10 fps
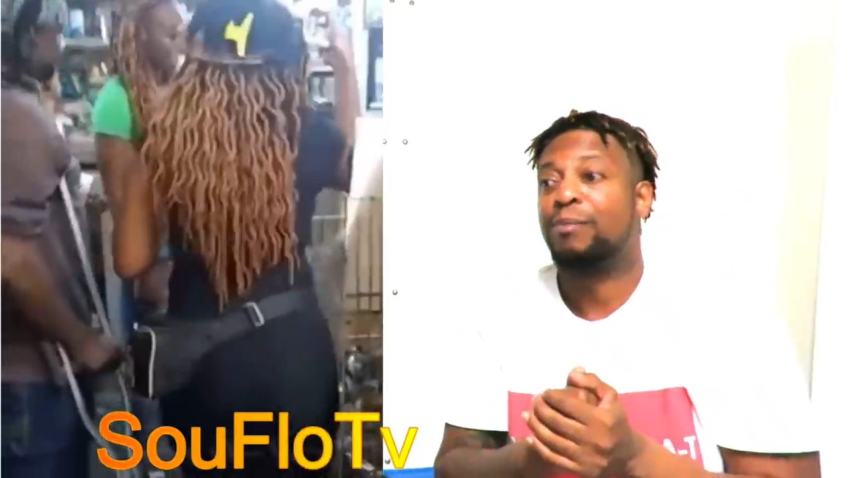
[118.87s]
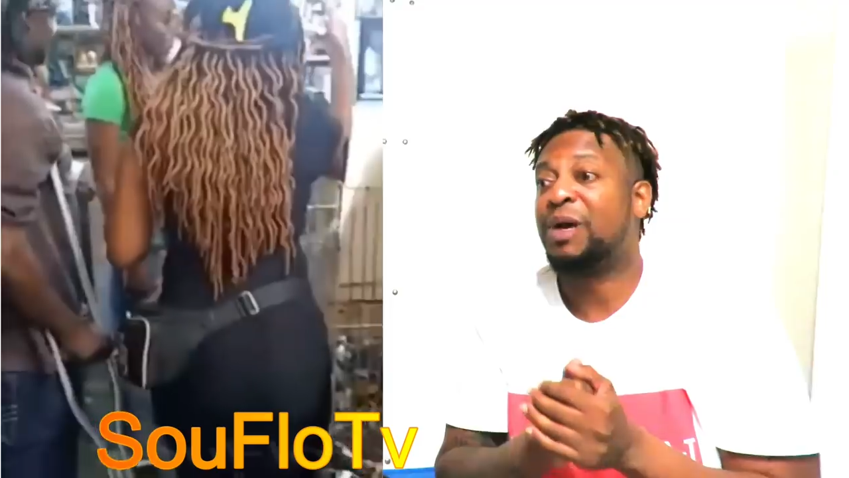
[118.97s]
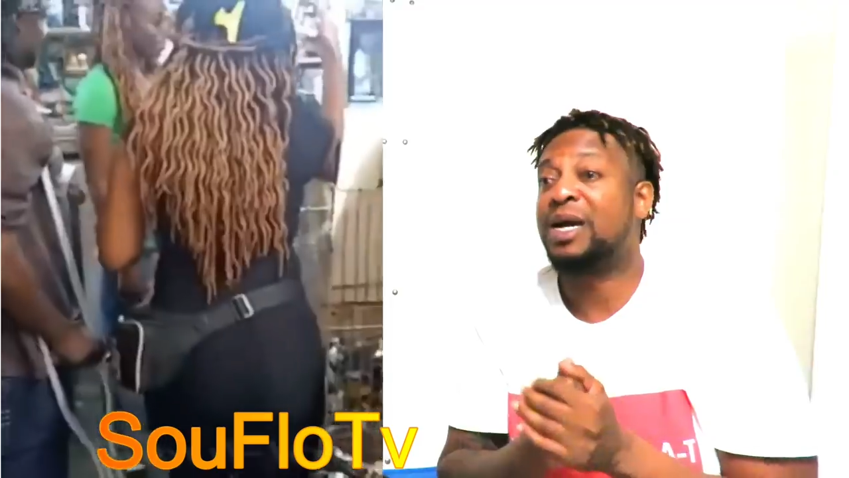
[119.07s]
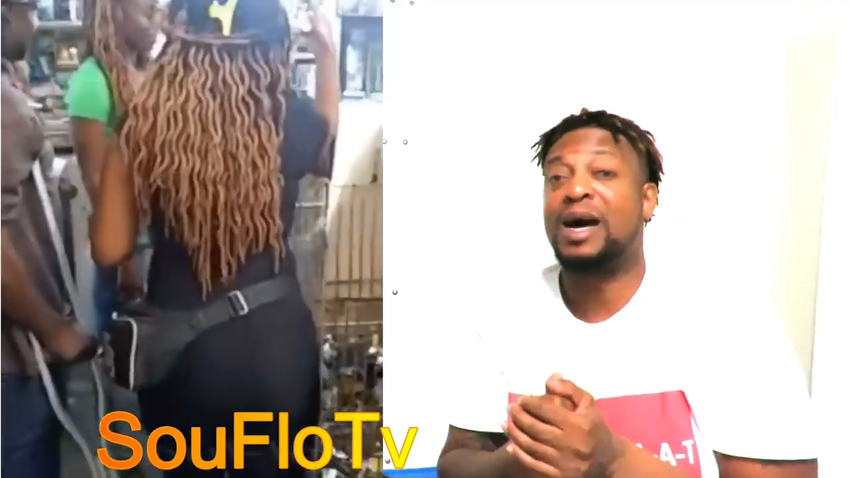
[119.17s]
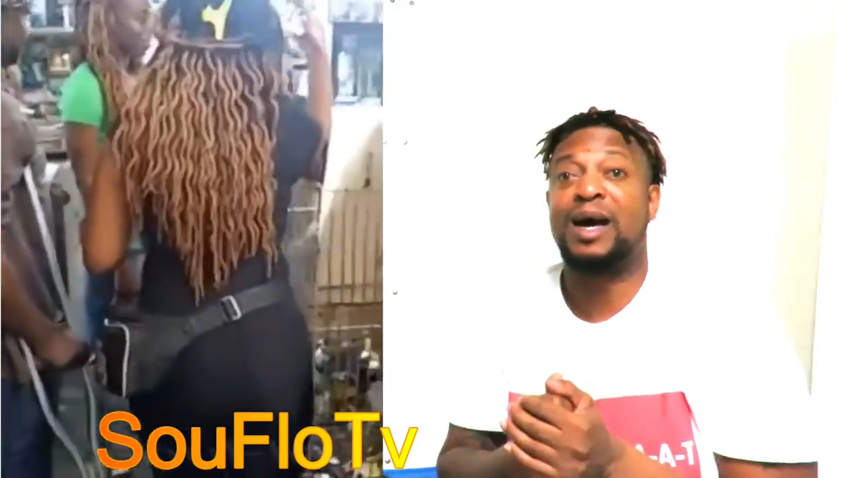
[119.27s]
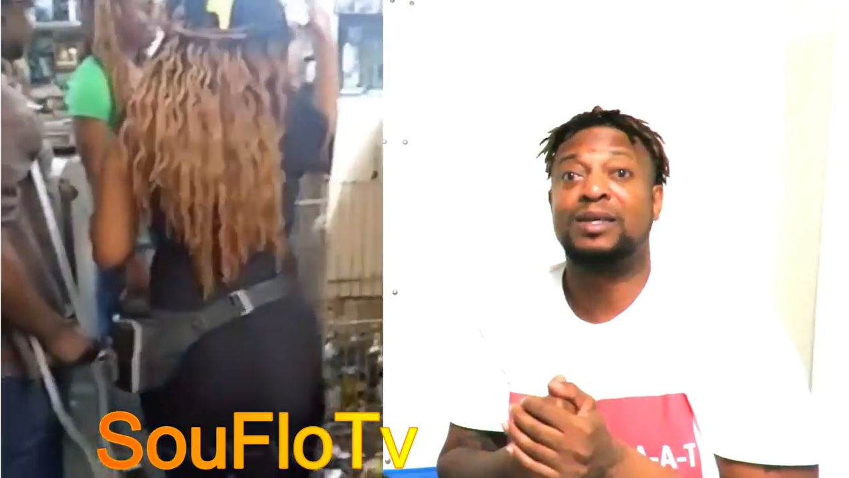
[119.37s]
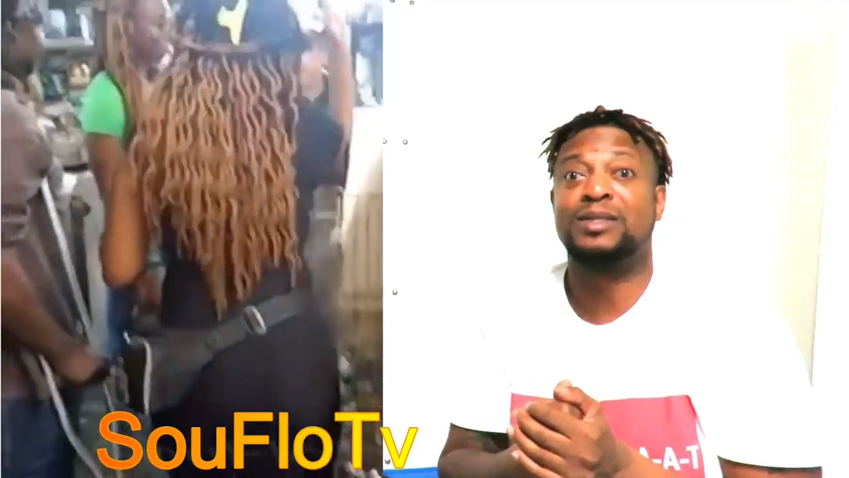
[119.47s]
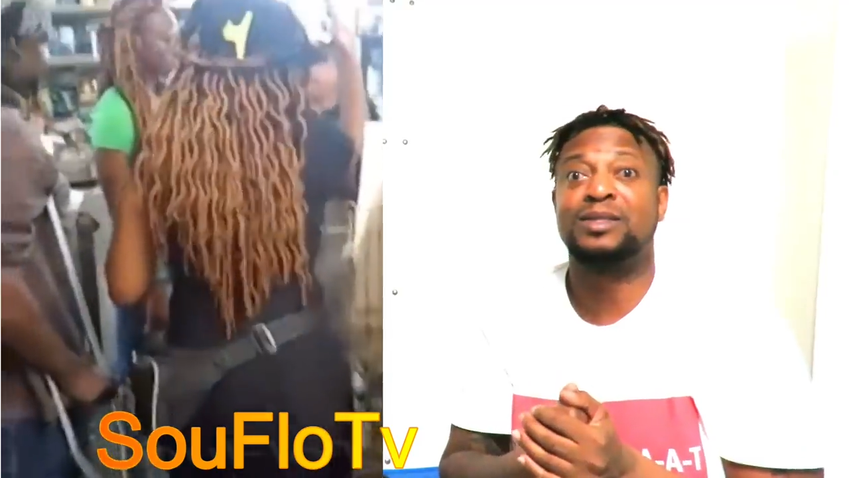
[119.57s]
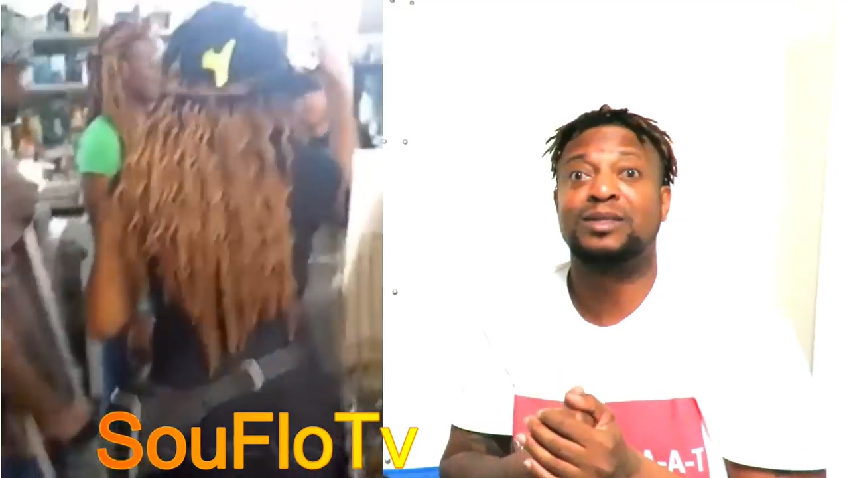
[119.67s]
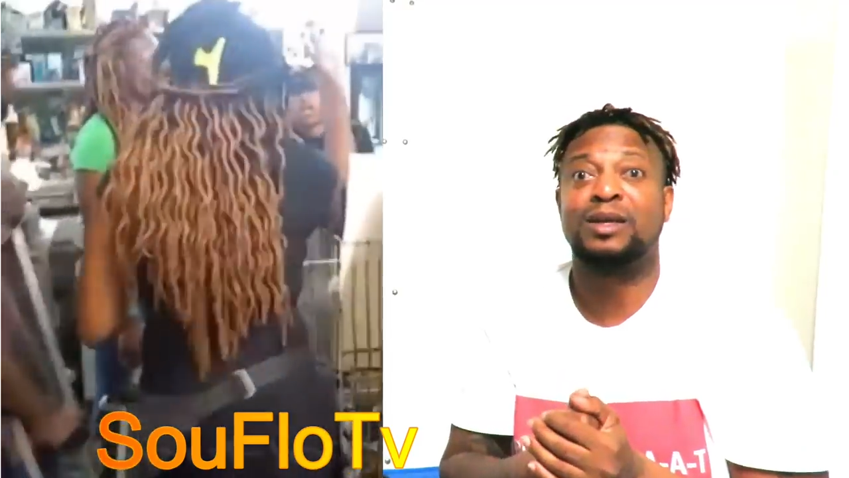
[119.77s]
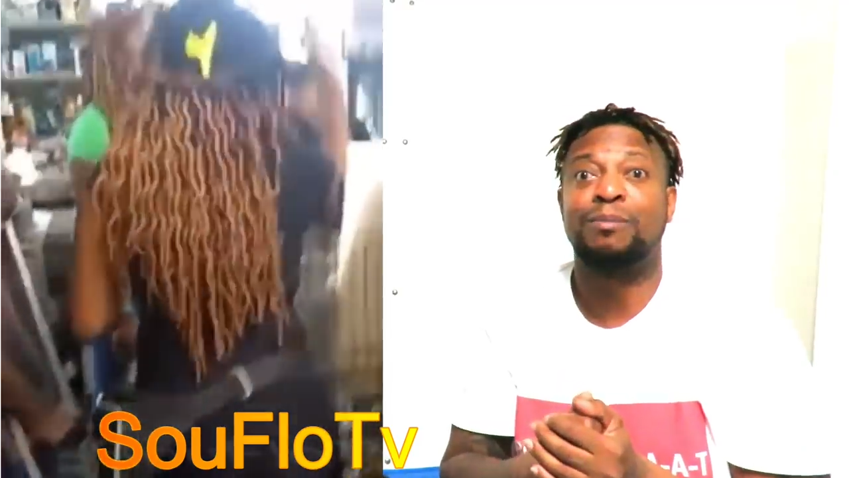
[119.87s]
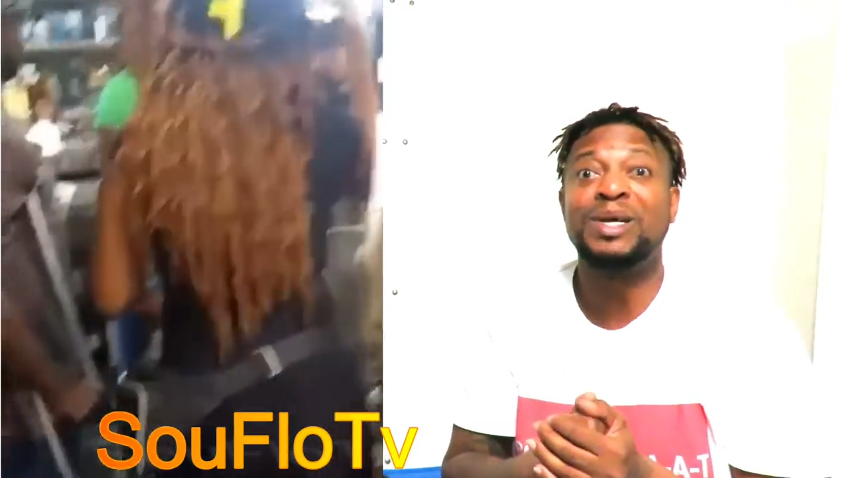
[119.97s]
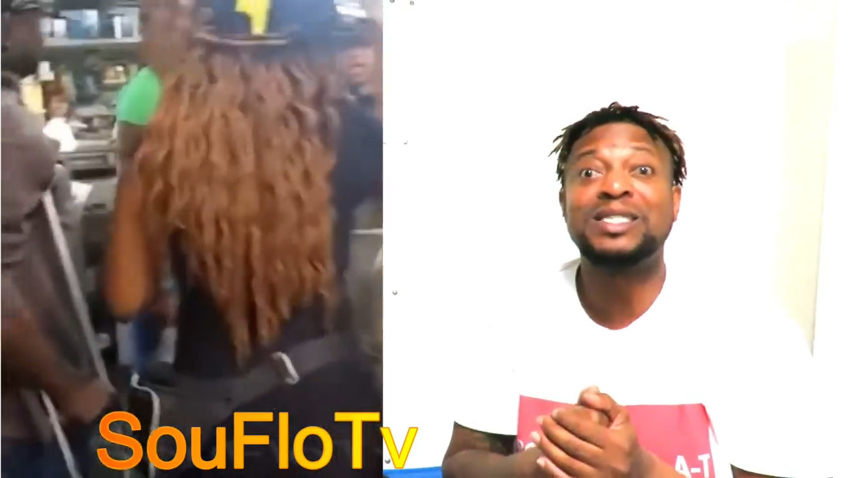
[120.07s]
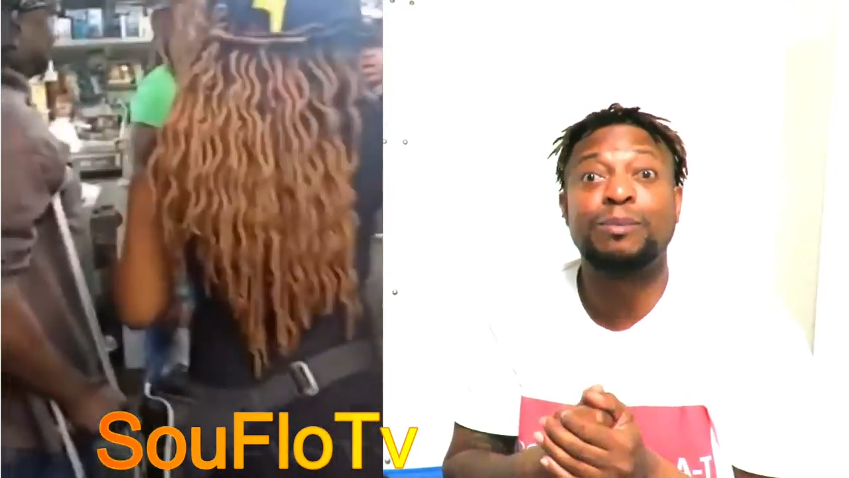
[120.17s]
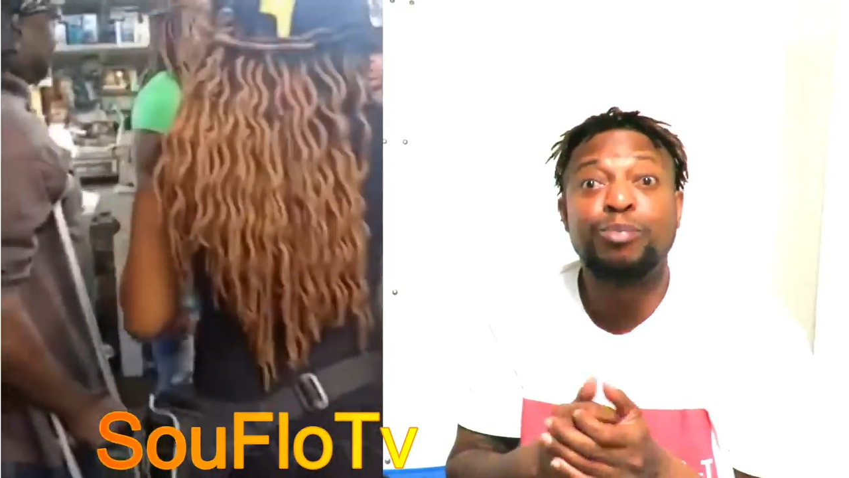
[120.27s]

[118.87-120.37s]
because Missy